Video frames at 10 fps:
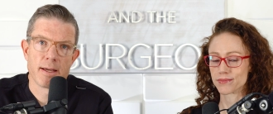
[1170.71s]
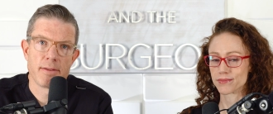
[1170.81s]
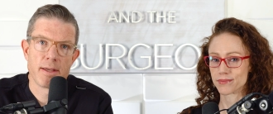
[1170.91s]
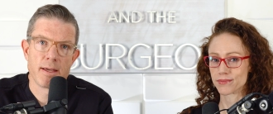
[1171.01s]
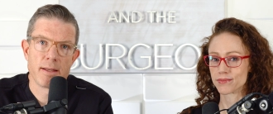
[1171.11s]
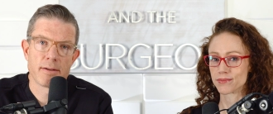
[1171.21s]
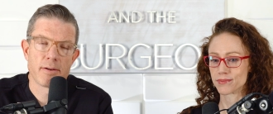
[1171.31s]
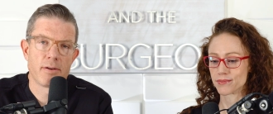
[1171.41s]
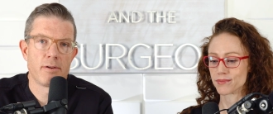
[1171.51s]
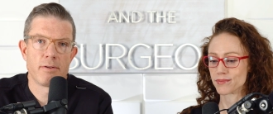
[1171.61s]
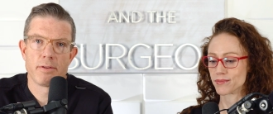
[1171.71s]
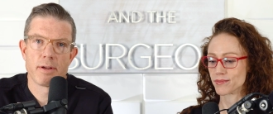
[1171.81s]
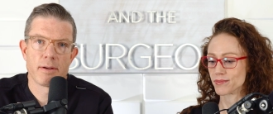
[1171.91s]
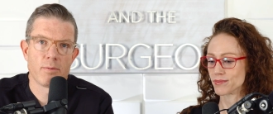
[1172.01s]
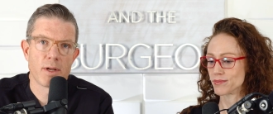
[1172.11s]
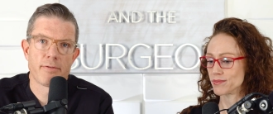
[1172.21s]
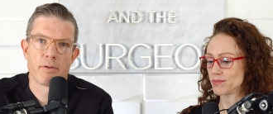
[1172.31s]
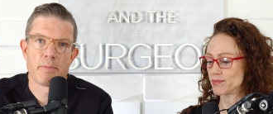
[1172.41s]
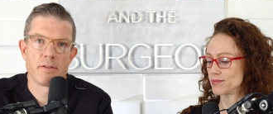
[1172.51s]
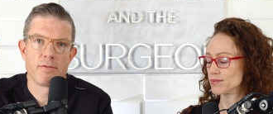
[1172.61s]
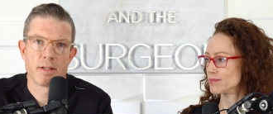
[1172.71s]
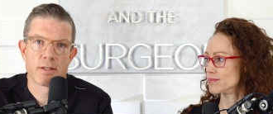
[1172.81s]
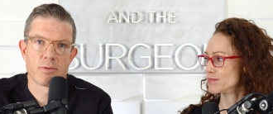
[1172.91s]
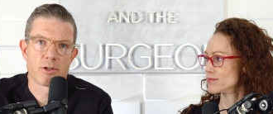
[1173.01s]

Speaker 1: and then all the whatever benefits,